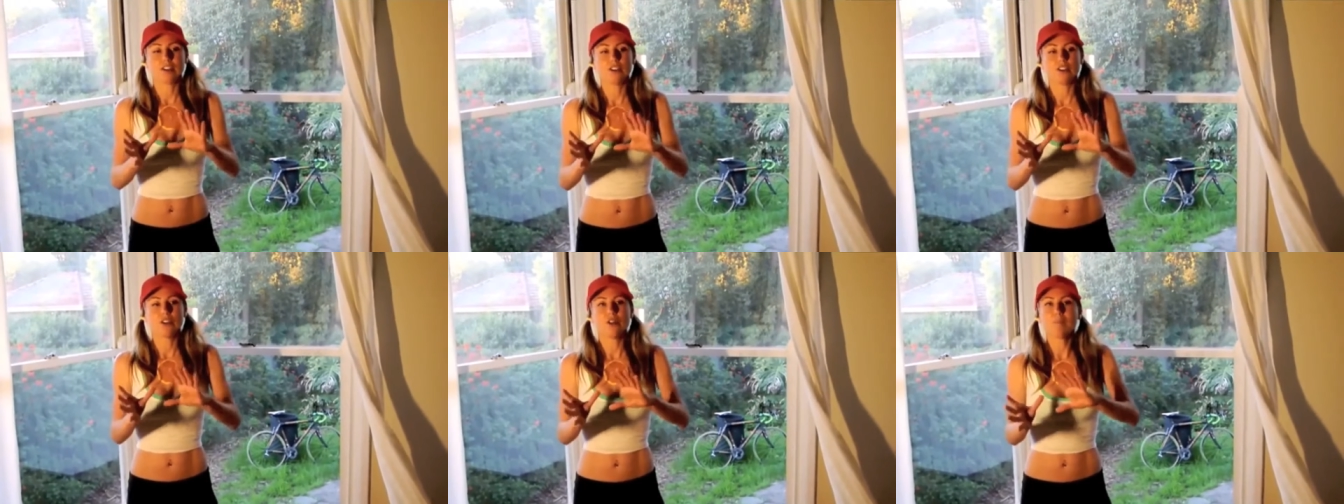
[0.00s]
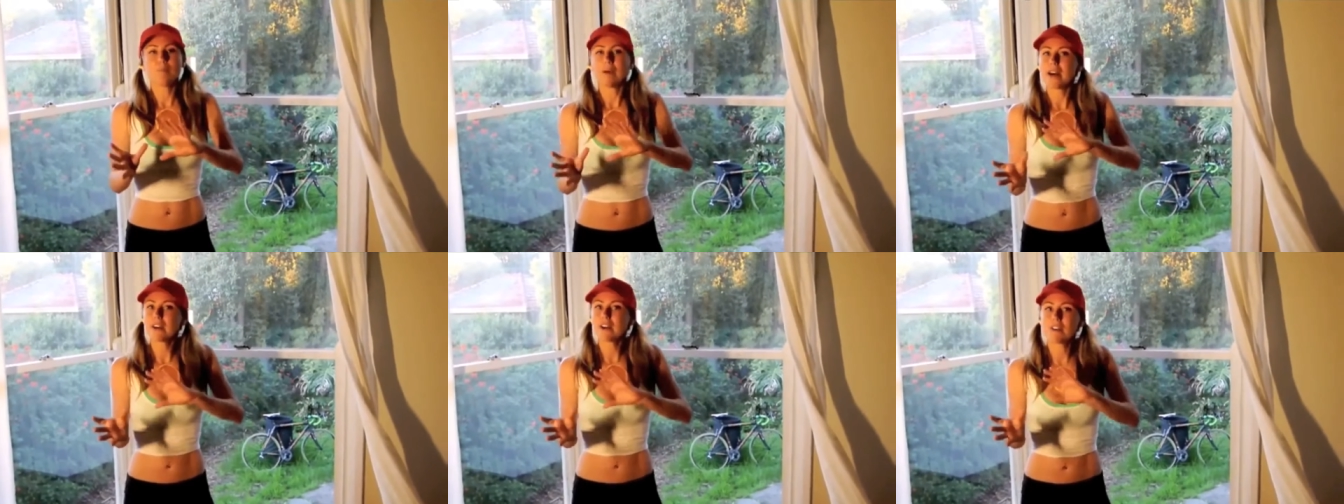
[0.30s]
you're
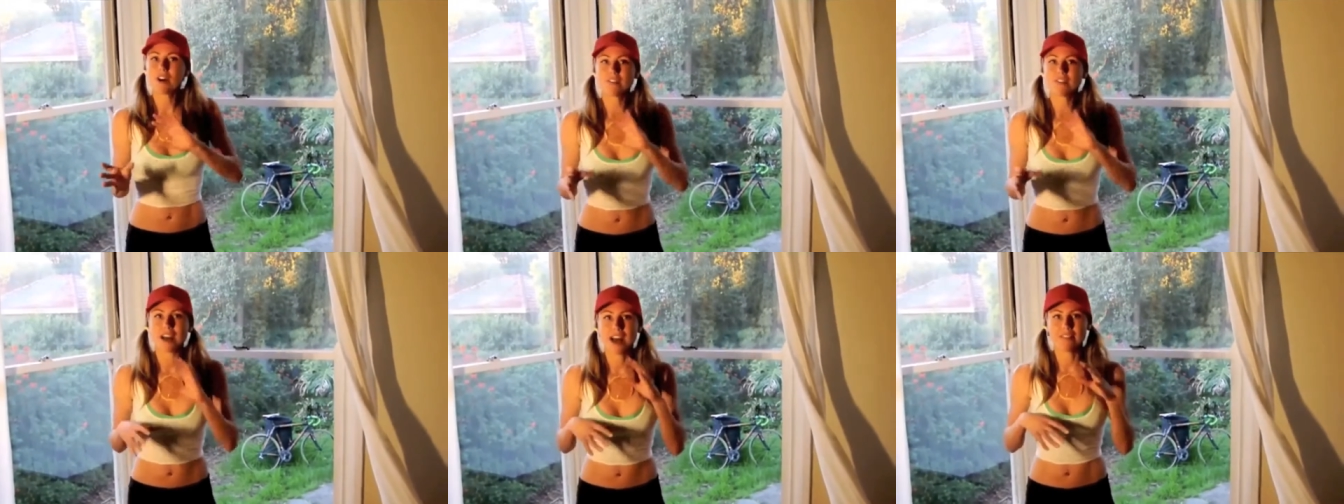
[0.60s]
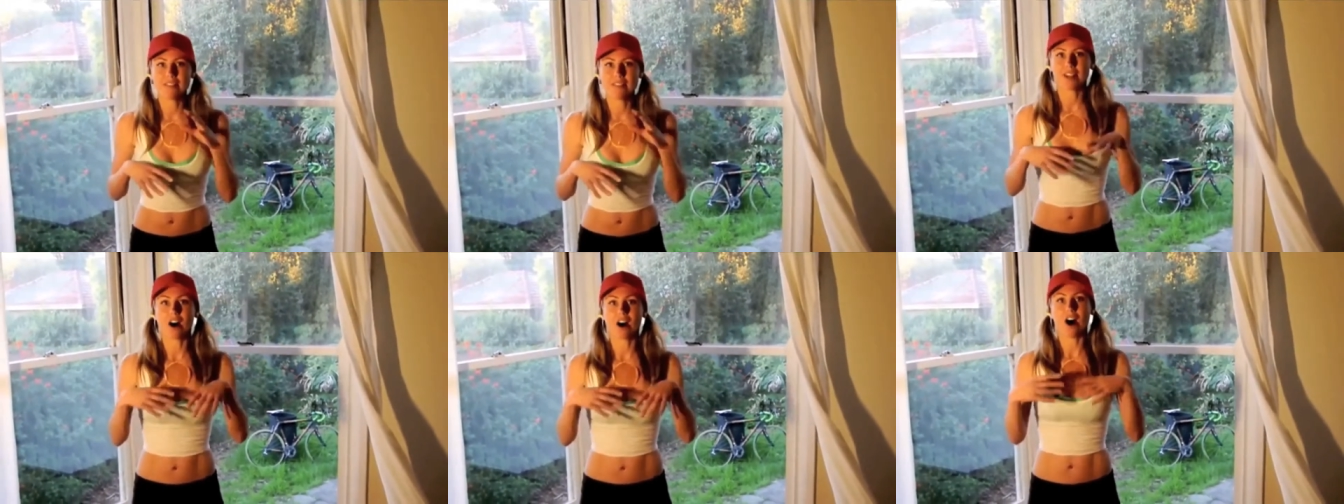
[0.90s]
better off
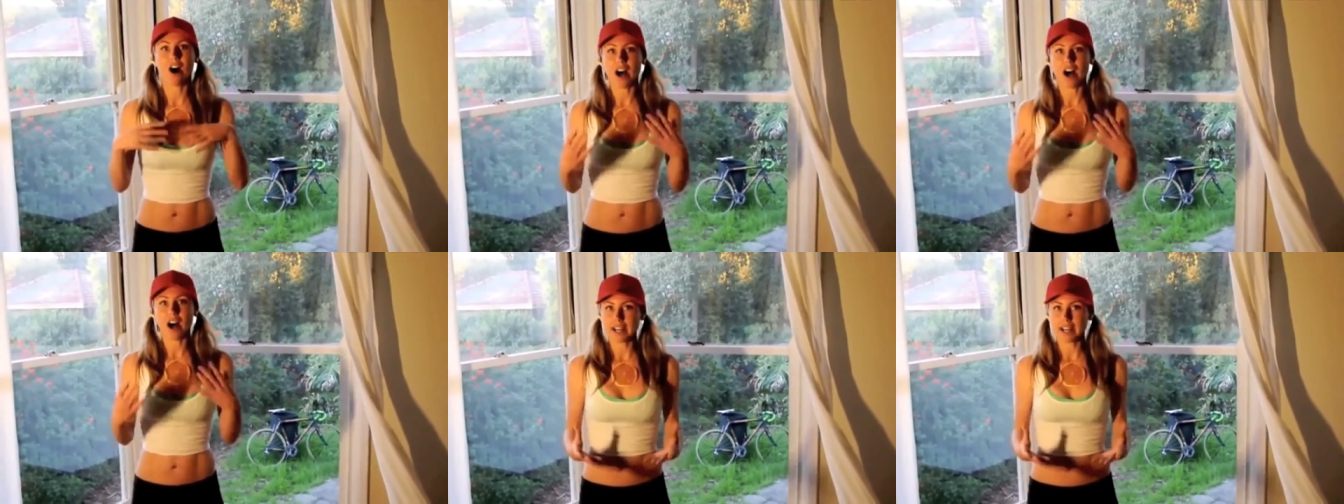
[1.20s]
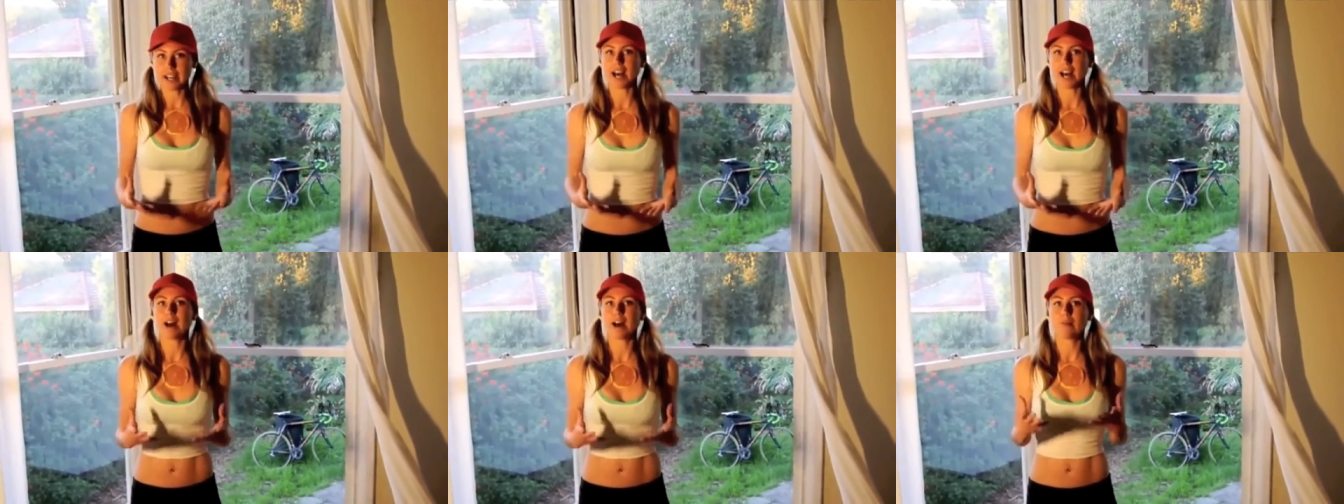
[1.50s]
having
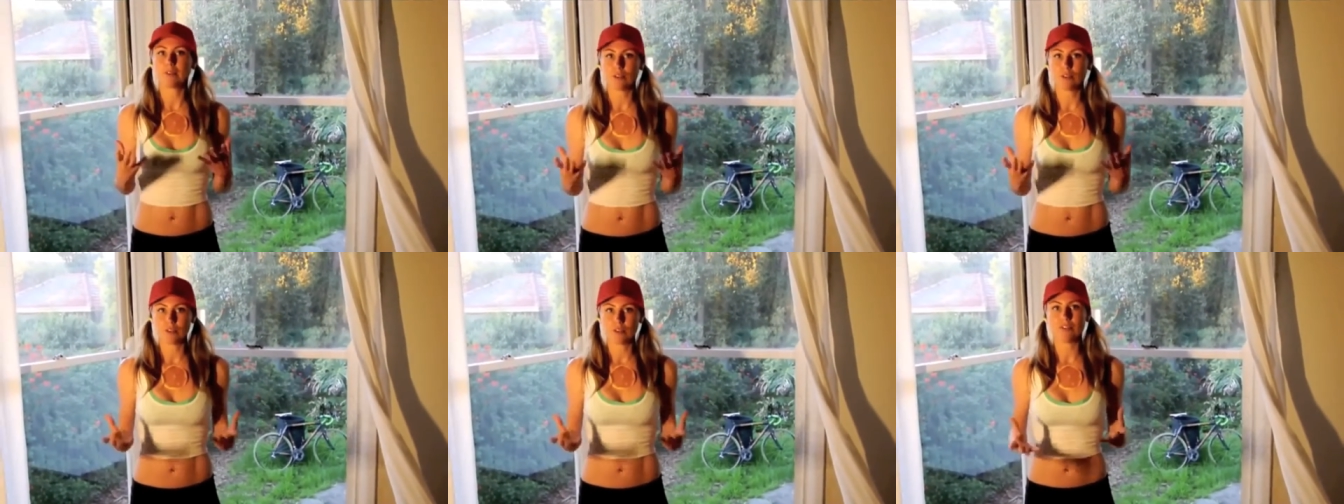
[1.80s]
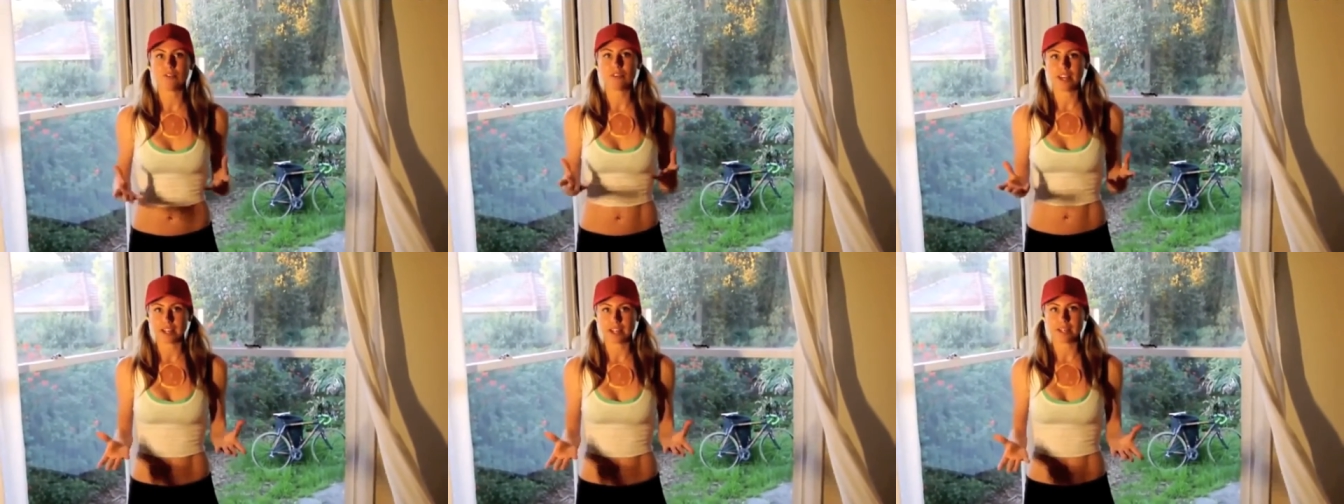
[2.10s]
high-carb cooked
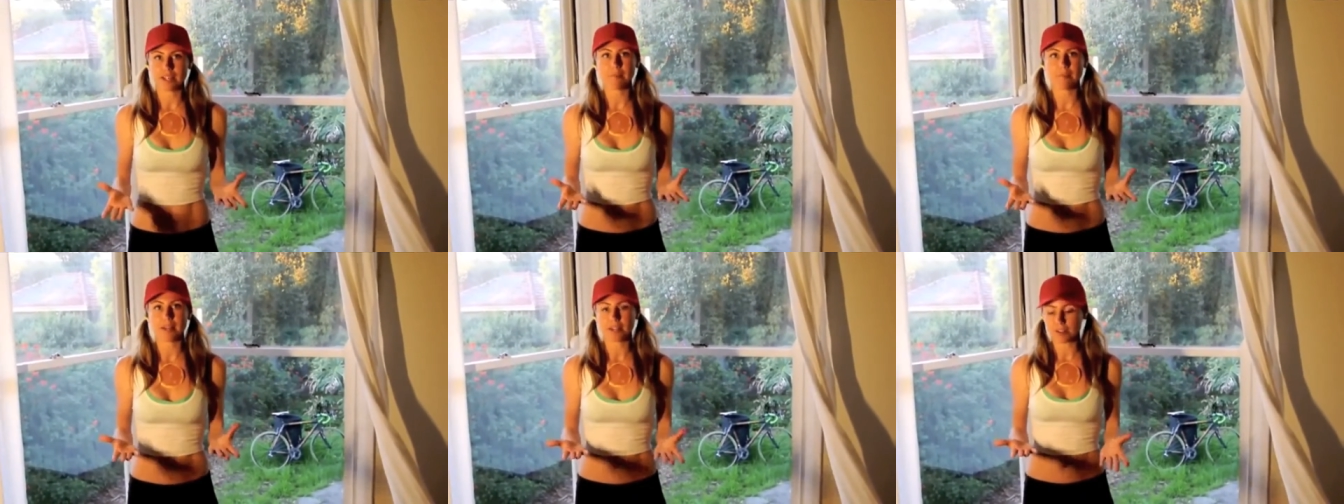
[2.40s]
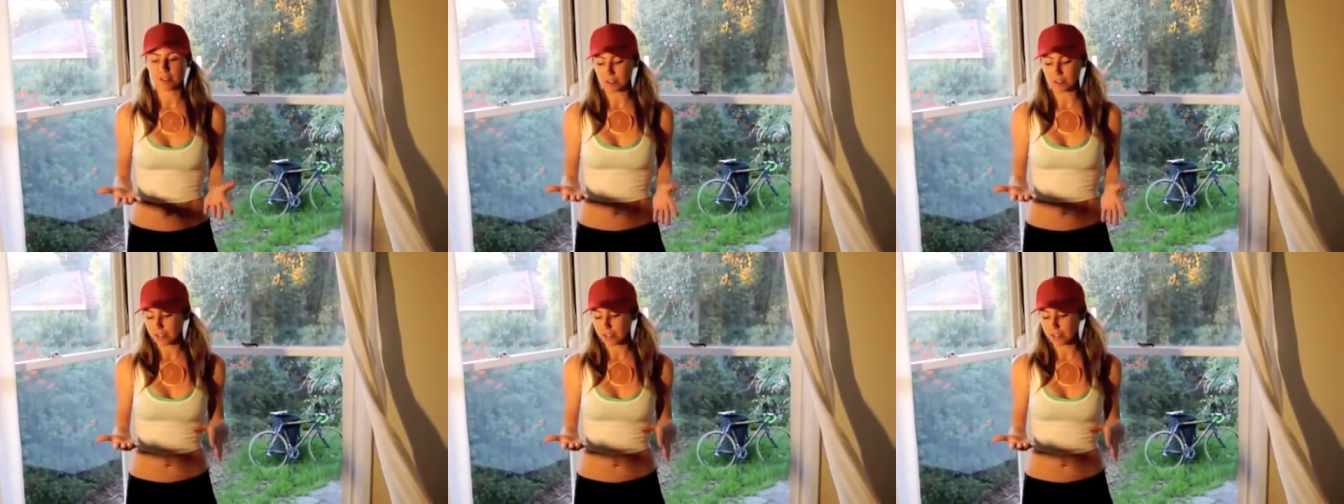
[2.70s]
vegan
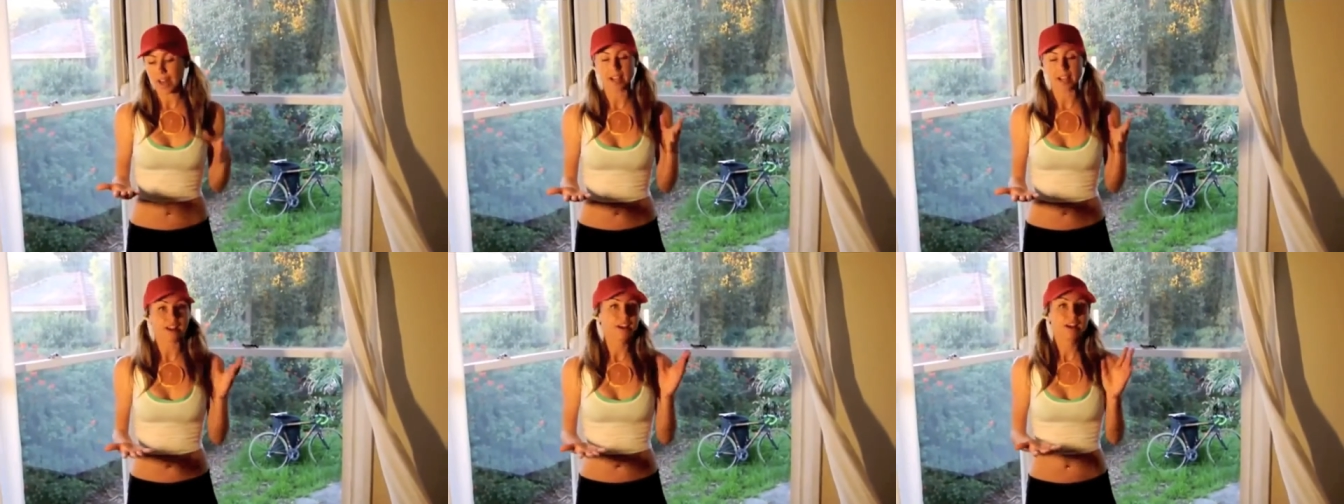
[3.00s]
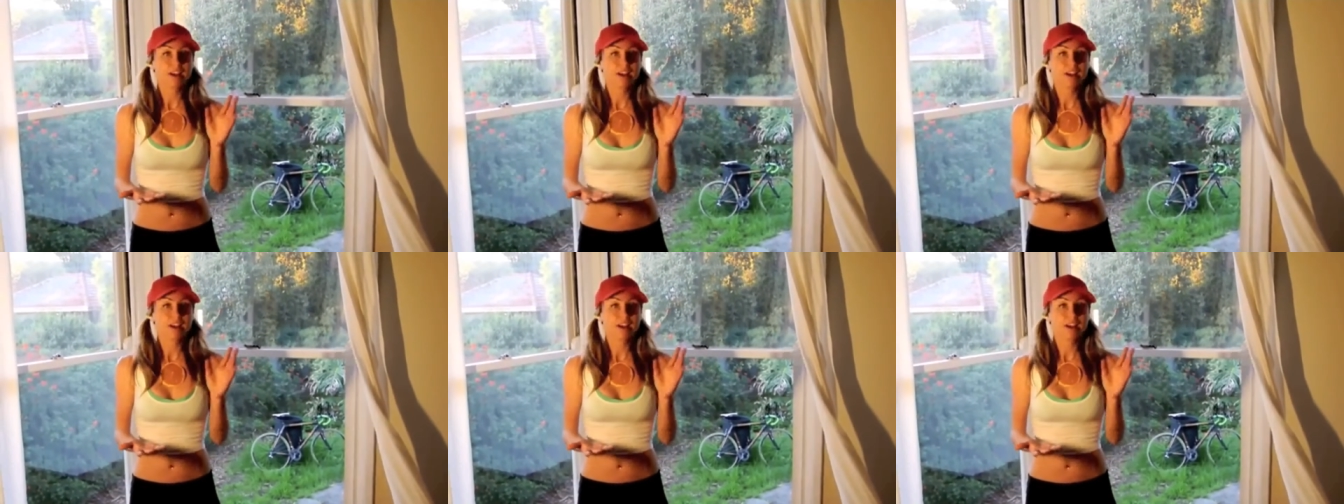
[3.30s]
meals like